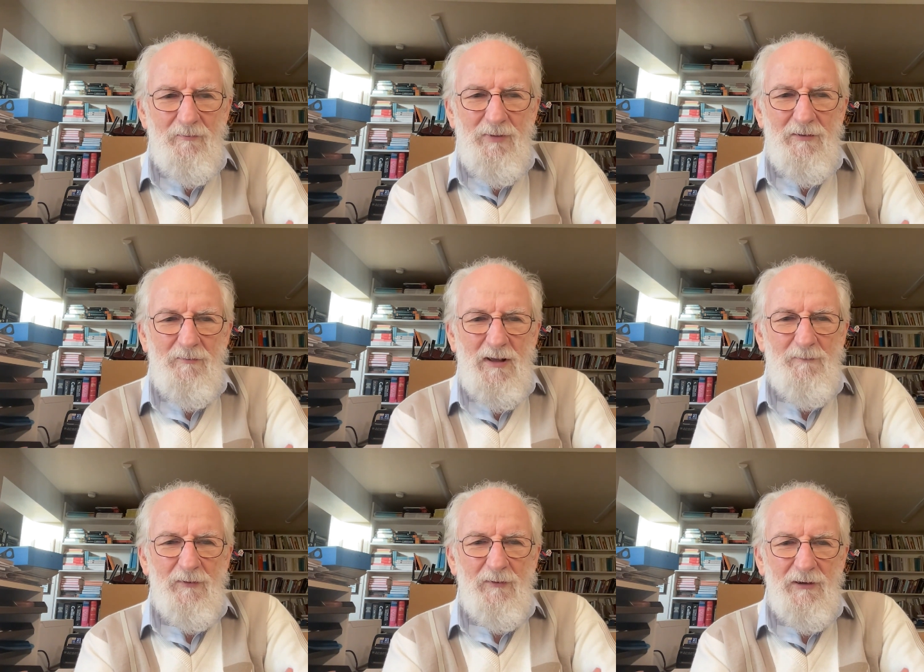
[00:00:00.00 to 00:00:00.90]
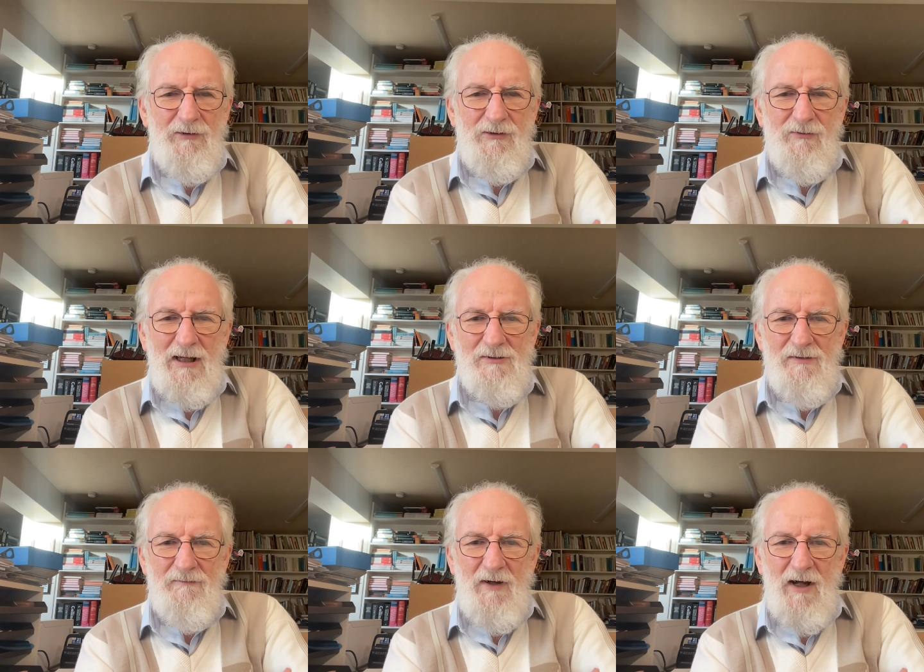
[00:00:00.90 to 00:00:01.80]
P- people in
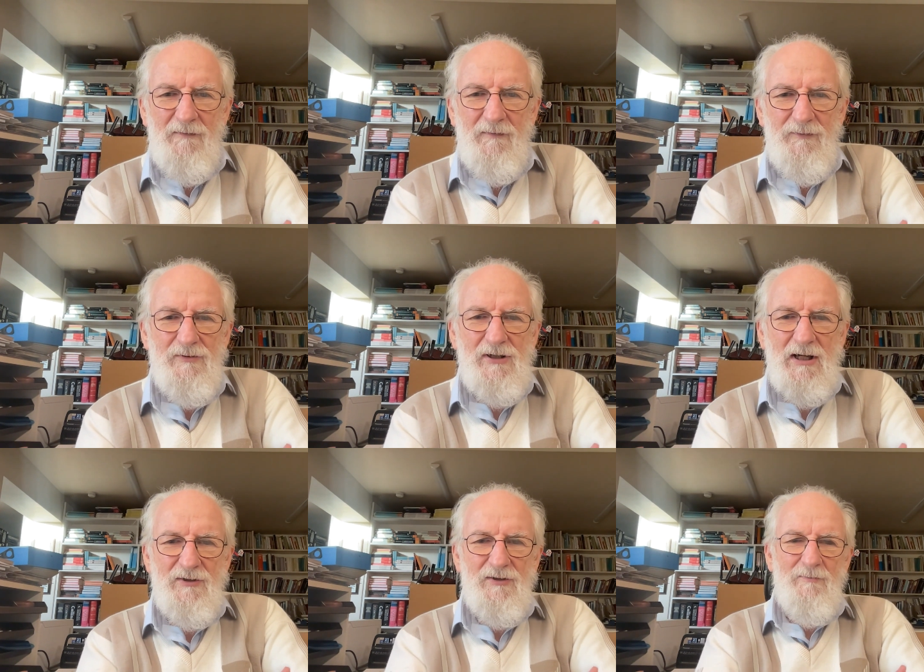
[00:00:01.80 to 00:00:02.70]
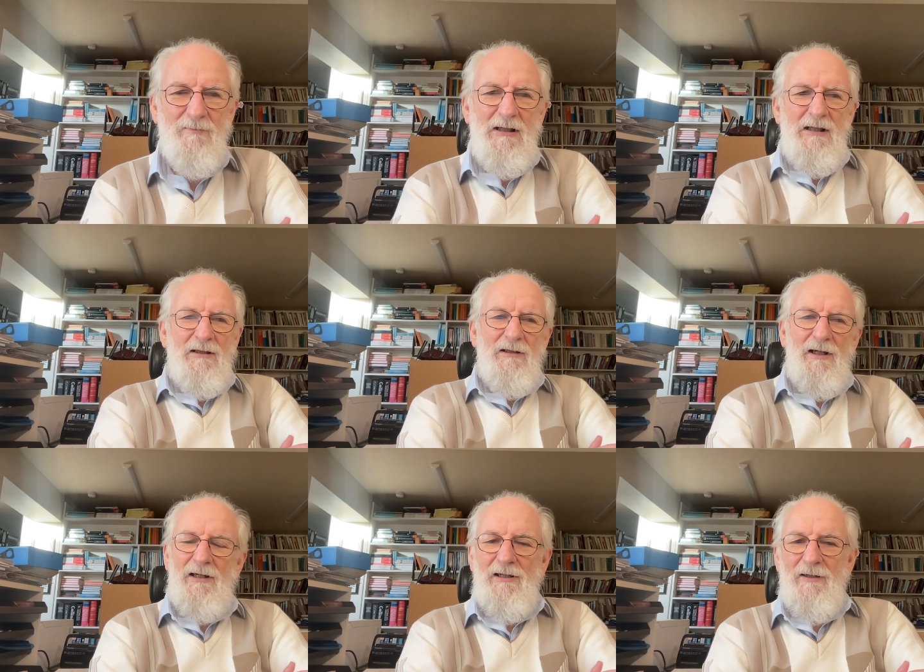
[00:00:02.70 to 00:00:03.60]
2005, if you'd said to them,
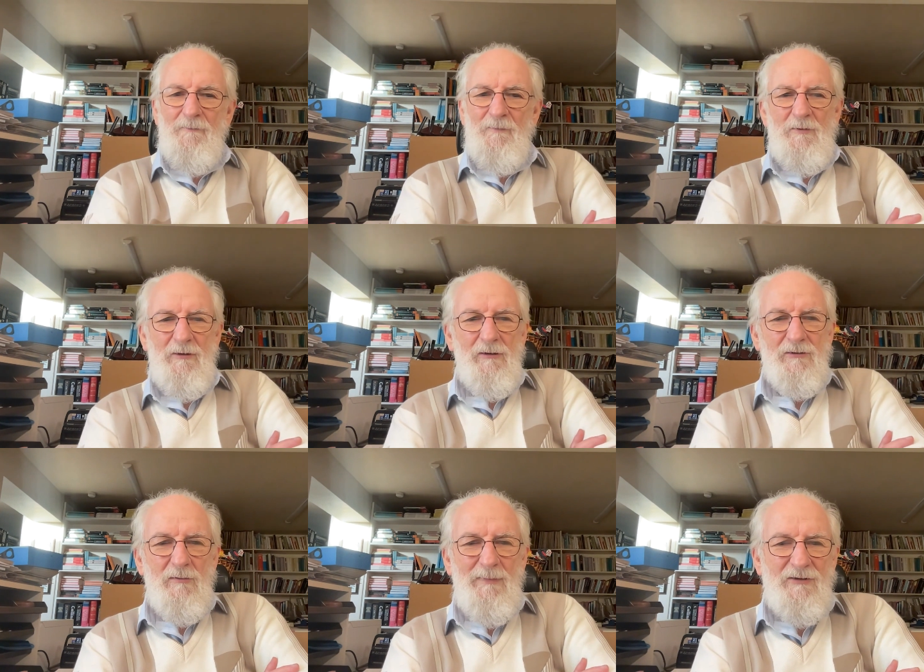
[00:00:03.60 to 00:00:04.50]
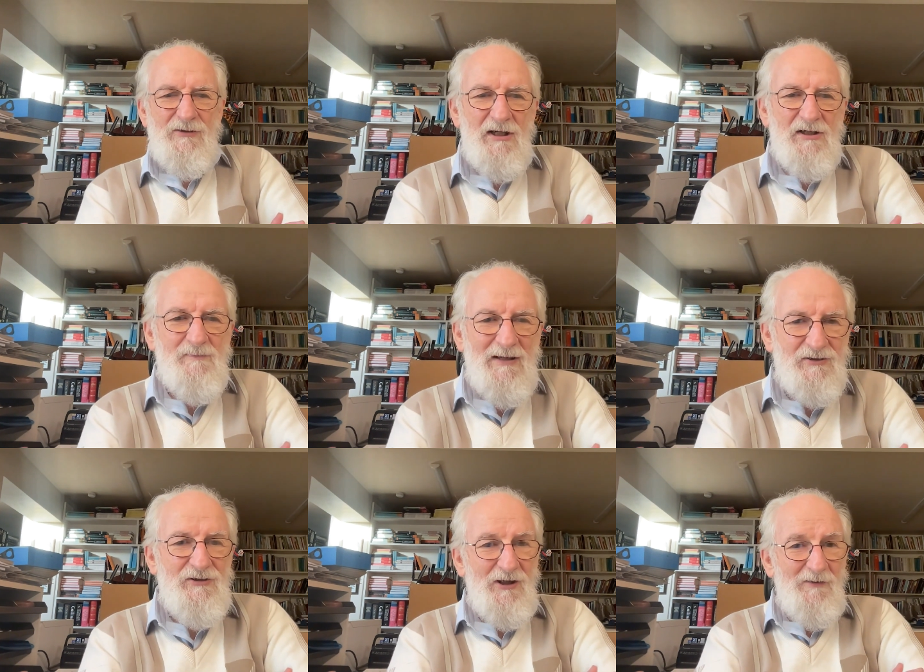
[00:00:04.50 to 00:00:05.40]
hey, we all know about text
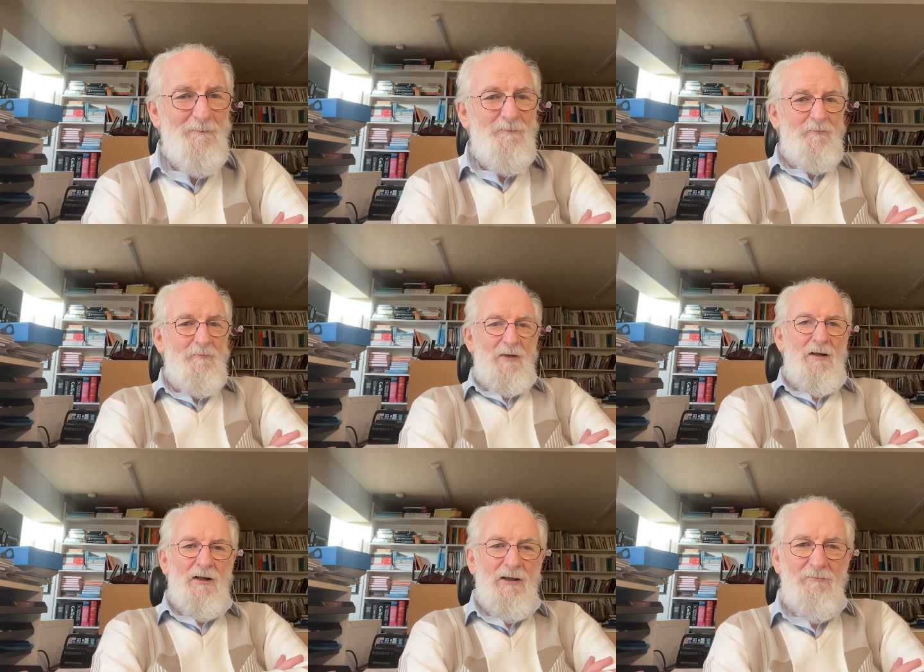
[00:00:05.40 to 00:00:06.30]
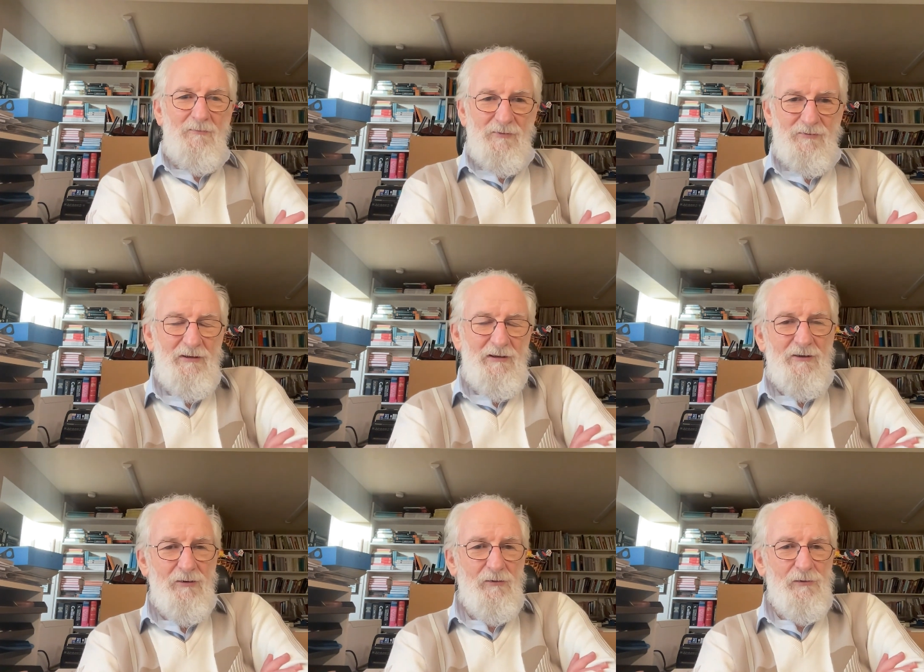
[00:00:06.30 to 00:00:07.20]
messaging, um, it's really
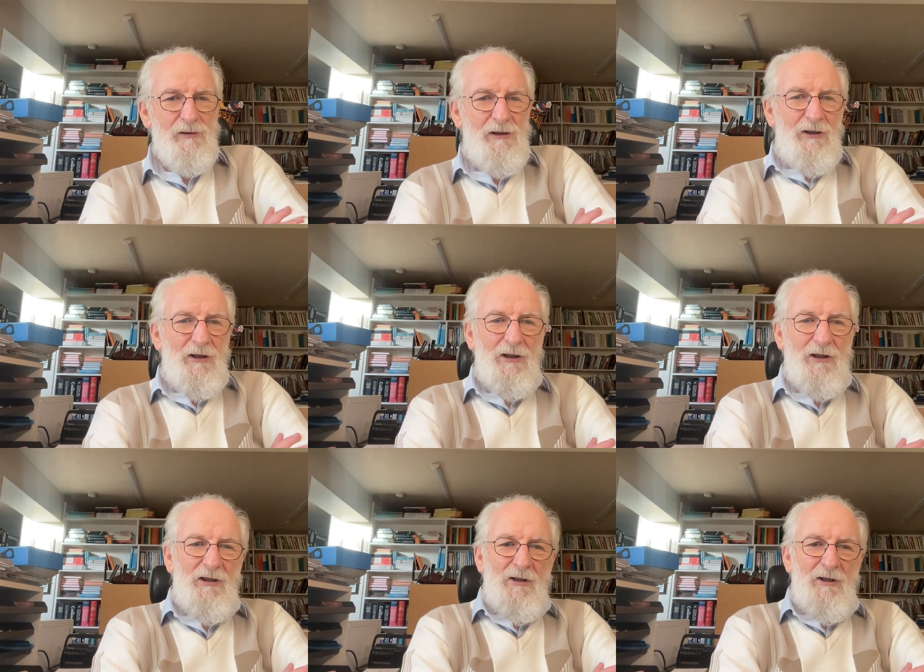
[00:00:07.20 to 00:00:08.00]
cool, uh,